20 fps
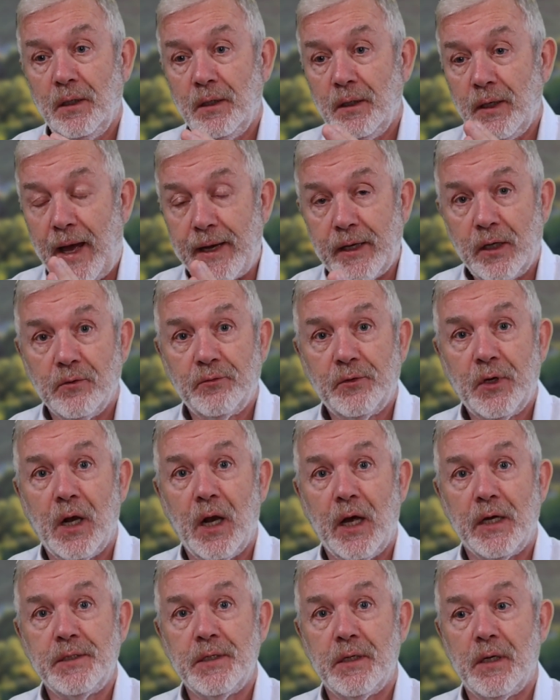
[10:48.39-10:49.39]
lack of
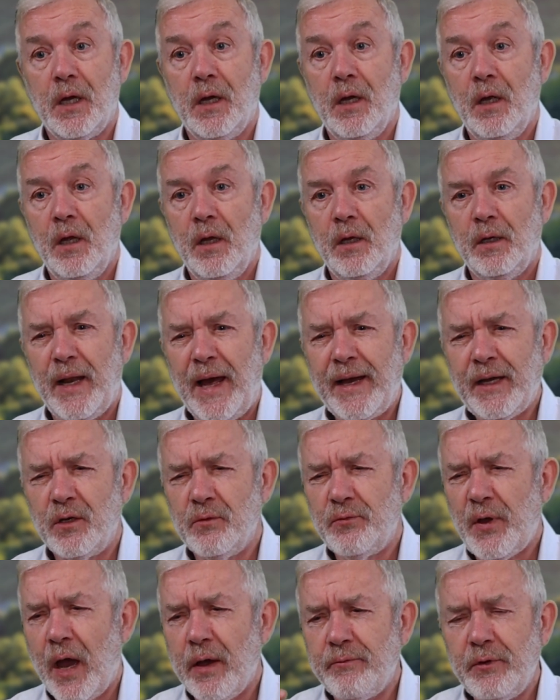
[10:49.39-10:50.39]
clutter, lack
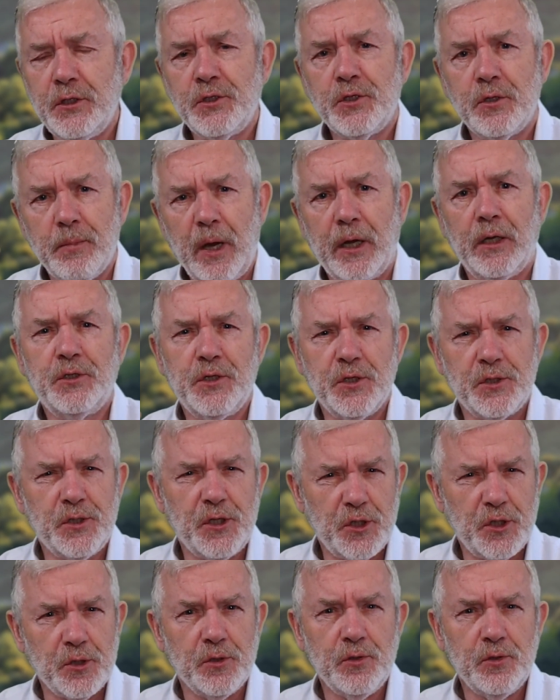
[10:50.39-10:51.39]
of having to make
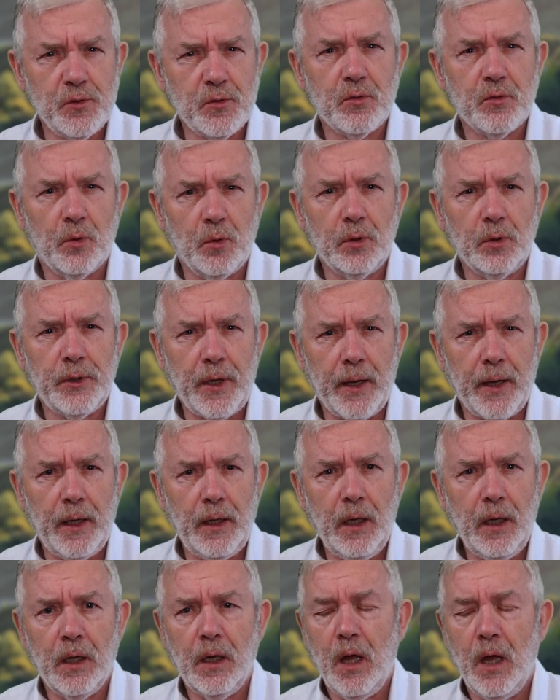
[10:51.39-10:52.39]
decisions all
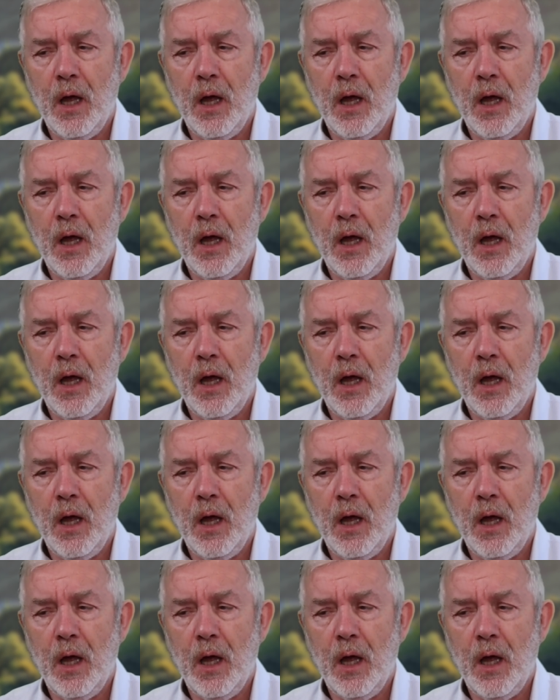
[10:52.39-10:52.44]
day,